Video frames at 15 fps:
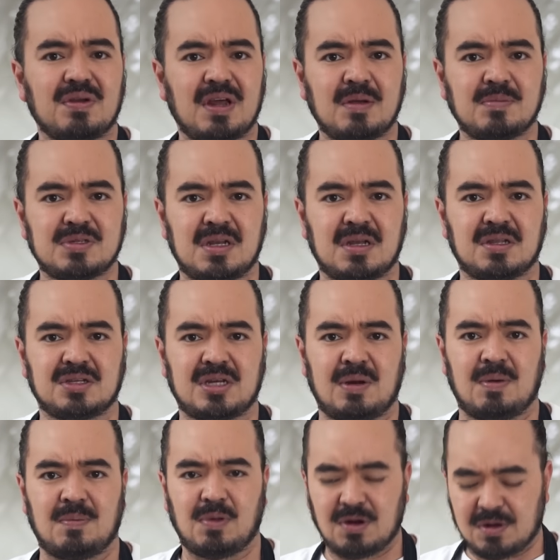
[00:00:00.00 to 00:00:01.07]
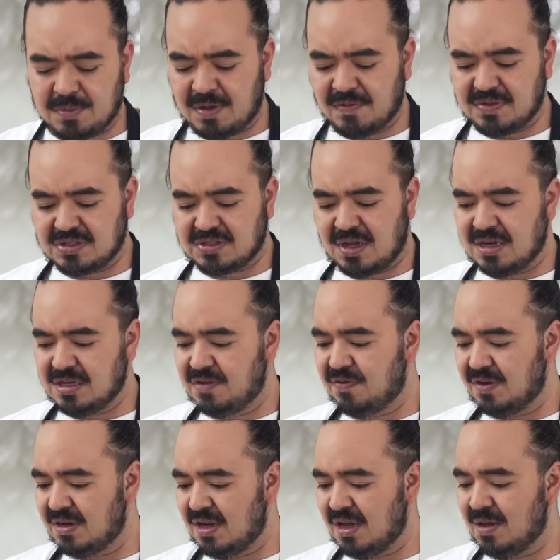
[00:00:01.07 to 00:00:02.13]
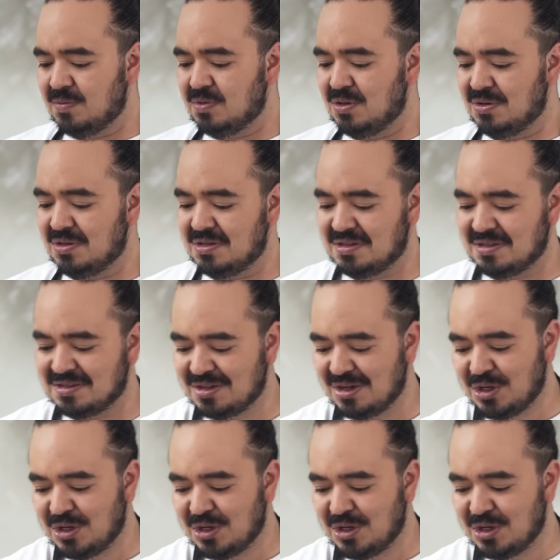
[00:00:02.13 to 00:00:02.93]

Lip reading: names in English anyway. A lot of them have the scientific names. You know, this is